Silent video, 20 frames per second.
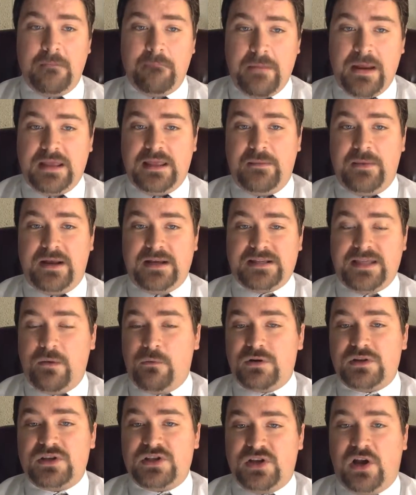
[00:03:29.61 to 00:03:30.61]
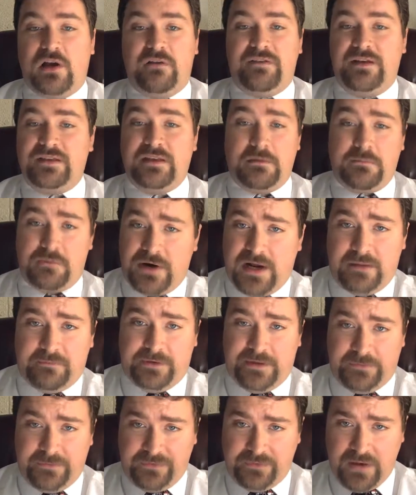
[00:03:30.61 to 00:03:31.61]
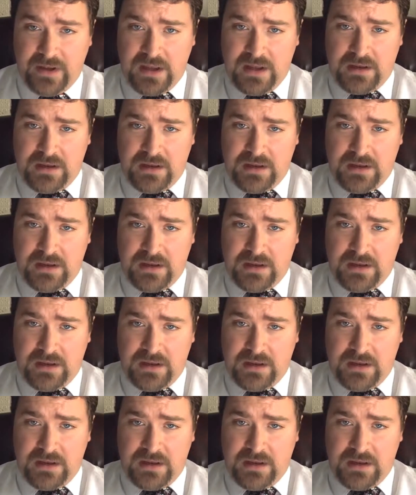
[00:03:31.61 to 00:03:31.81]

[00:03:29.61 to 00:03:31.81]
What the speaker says: mainly because they weren't solving their problems.